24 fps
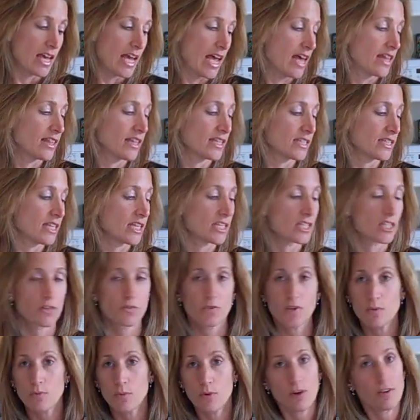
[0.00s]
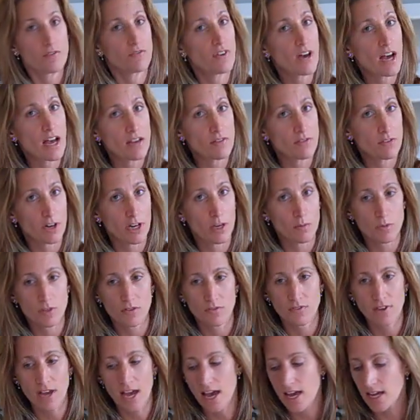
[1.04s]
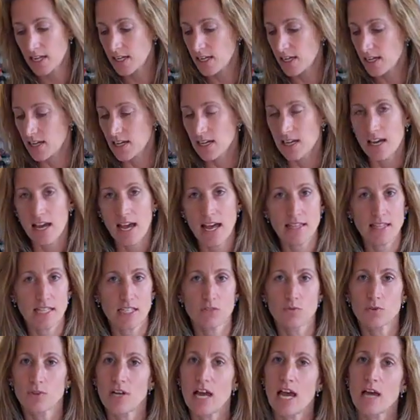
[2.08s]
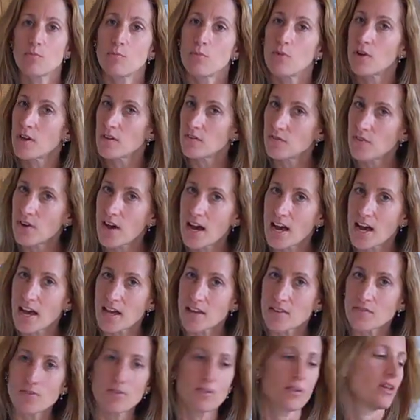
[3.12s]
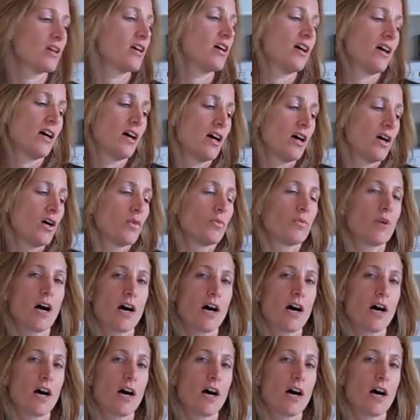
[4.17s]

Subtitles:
and this has 3.5 grams of fat, and this one had 0.5.